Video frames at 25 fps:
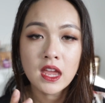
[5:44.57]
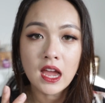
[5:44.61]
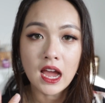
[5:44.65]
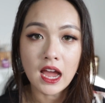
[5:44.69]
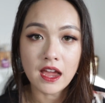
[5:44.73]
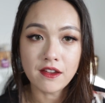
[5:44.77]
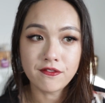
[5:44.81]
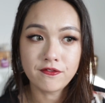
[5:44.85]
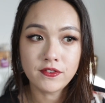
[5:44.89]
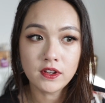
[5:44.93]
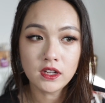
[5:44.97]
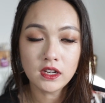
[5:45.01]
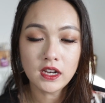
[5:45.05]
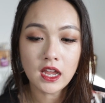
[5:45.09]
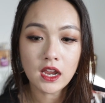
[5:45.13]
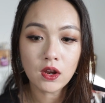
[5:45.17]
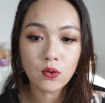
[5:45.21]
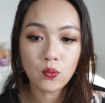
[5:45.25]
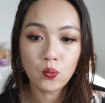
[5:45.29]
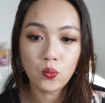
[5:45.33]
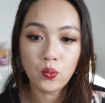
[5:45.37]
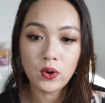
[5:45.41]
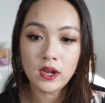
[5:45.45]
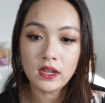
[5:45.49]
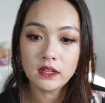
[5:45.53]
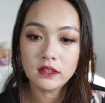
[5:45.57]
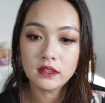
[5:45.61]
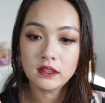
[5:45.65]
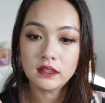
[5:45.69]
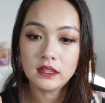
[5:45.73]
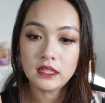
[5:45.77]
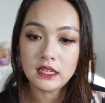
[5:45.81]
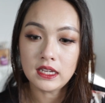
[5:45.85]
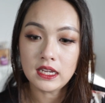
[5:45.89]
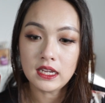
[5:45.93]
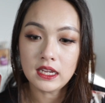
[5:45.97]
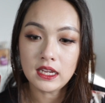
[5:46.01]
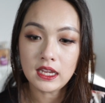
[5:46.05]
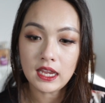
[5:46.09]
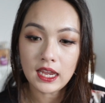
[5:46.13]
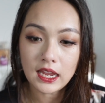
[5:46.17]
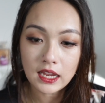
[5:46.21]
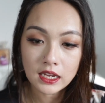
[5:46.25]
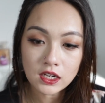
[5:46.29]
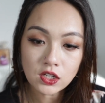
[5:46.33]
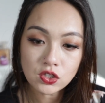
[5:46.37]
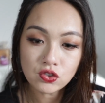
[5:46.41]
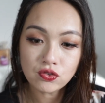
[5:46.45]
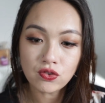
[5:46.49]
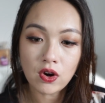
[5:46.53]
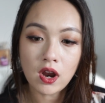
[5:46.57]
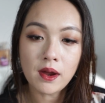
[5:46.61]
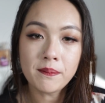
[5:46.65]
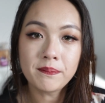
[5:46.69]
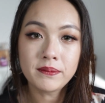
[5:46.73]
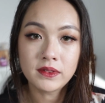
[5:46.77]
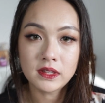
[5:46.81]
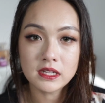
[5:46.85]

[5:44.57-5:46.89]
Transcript: I feel like with the ink drop,